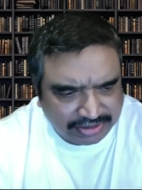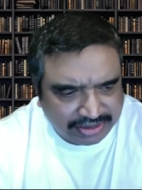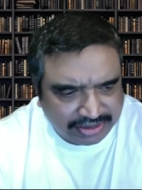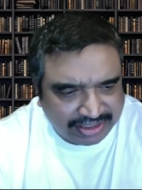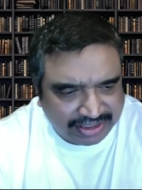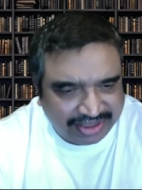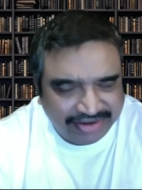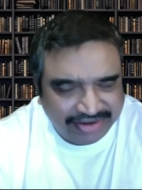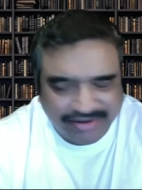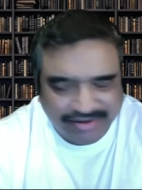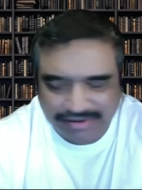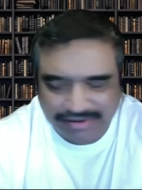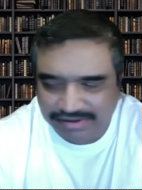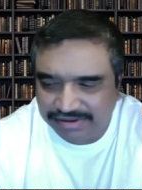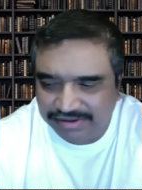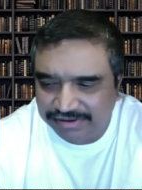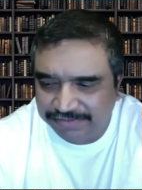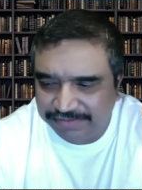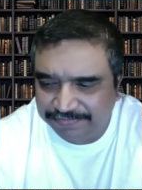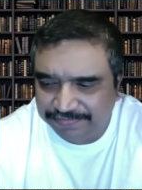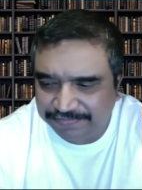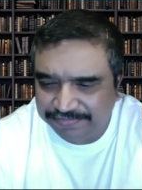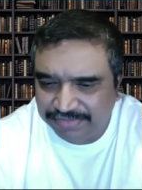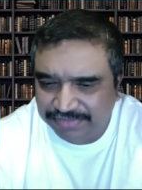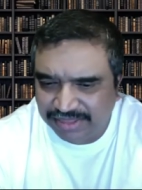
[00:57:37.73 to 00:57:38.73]
And
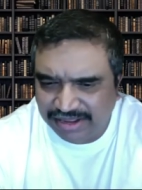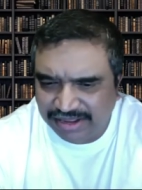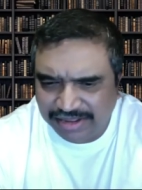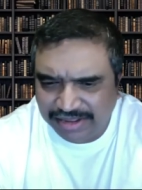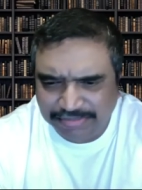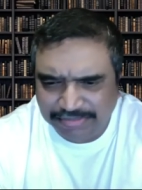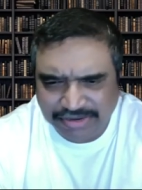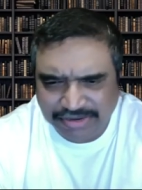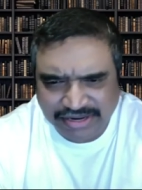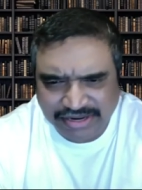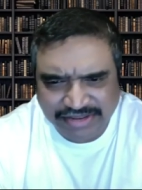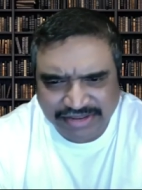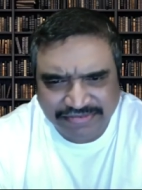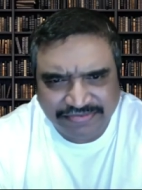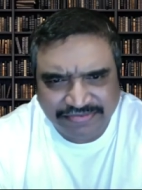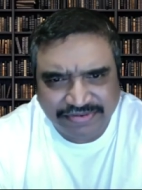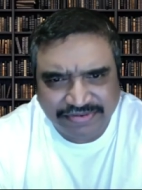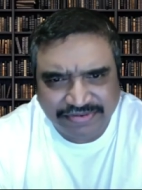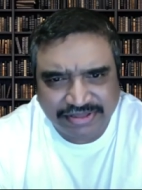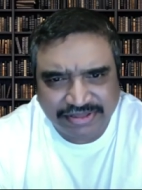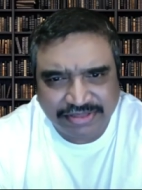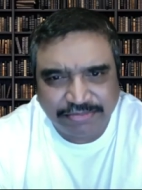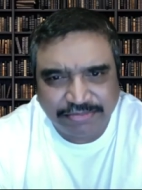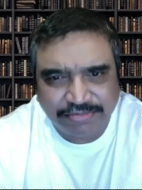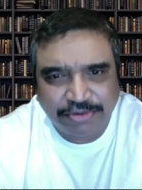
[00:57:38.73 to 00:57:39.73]
I believe
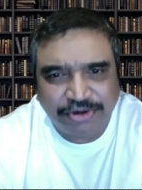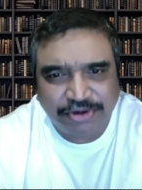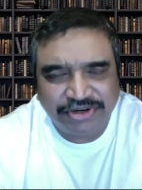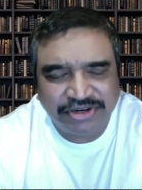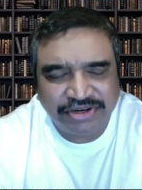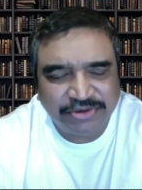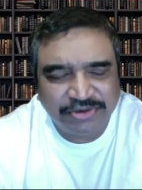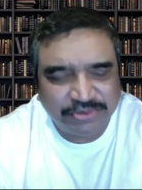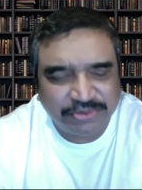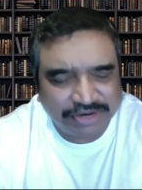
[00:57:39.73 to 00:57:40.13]
the modern